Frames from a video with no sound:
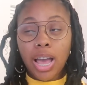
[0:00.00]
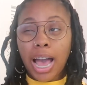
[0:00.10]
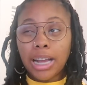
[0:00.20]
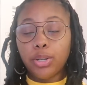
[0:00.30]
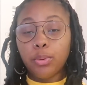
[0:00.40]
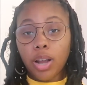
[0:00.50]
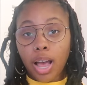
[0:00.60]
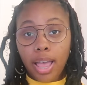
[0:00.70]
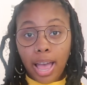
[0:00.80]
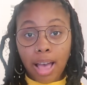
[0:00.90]
I do
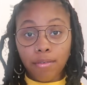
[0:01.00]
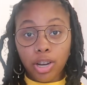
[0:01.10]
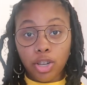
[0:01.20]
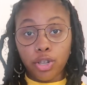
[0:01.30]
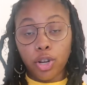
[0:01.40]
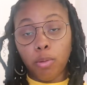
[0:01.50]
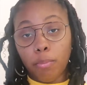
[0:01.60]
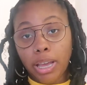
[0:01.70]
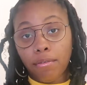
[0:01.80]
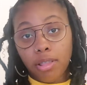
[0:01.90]
not have an external
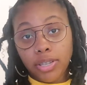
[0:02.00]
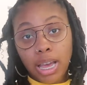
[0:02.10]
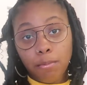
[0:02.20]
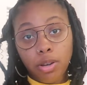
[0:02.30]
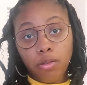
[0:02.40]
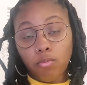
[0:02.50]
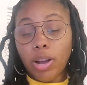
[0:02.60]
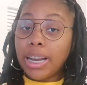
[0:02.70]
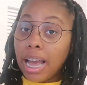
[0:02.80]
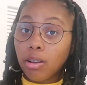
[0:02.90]
mic for this camera
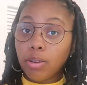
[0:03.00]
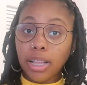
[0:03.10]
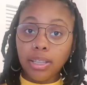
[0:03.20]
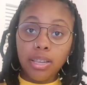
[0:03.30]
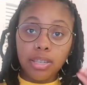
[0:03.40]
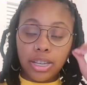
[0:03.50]
right now, at least.